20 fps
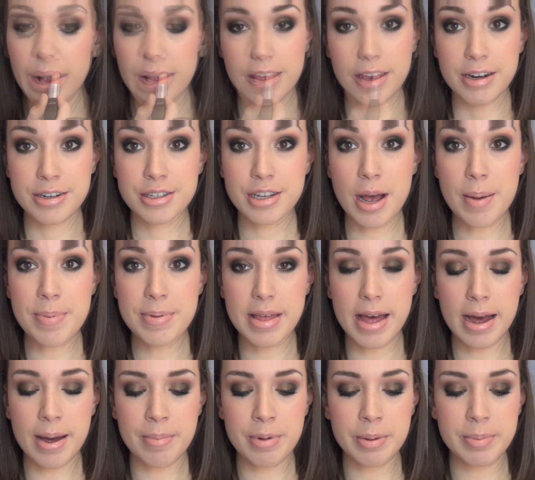Then on top of
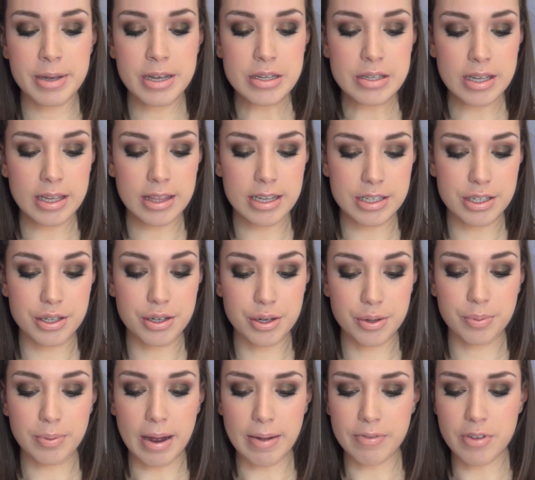that, I'm going to be using this
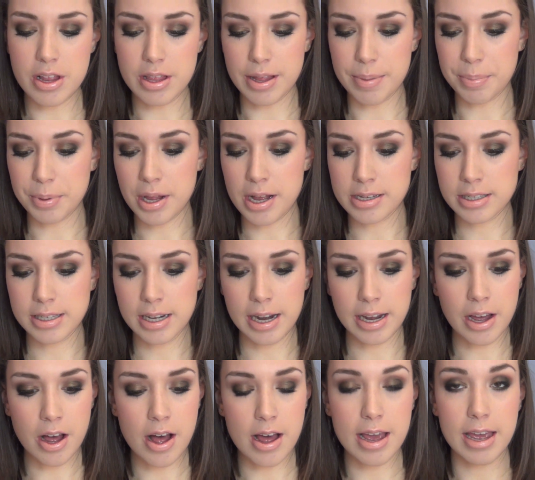new Revlon lip gloss that
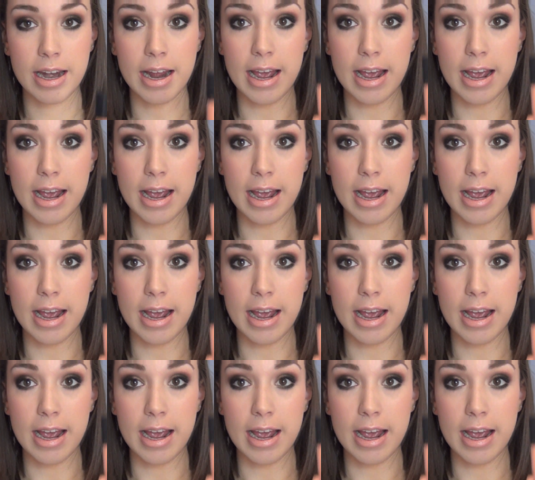I got,